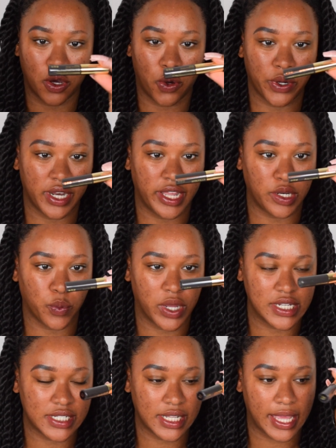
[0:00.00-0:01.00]
gold lid
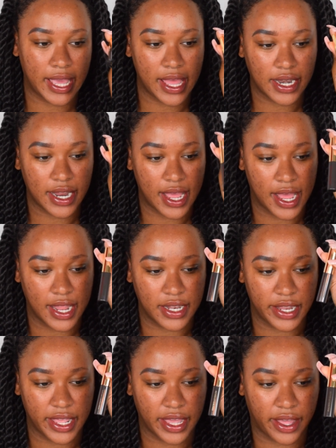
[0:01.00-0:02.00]
once again,
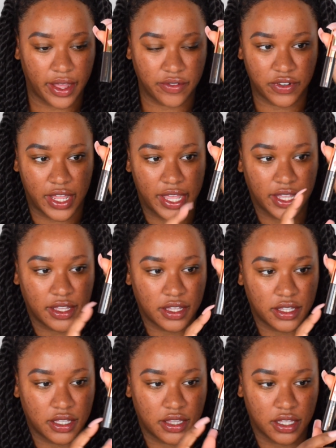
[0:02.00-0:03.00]
and they have like
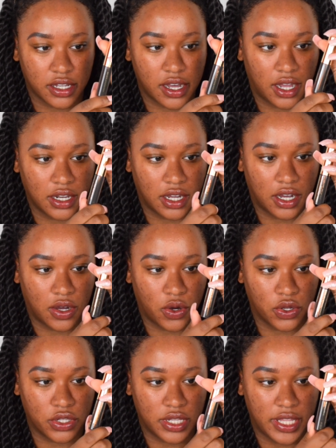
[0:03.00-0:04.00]
the color
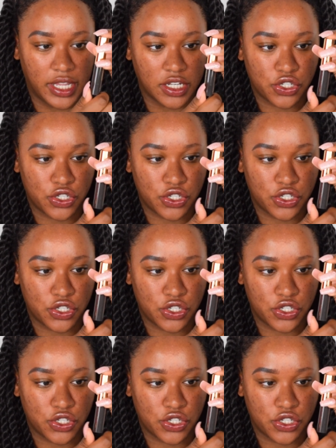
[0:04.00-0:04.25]
on the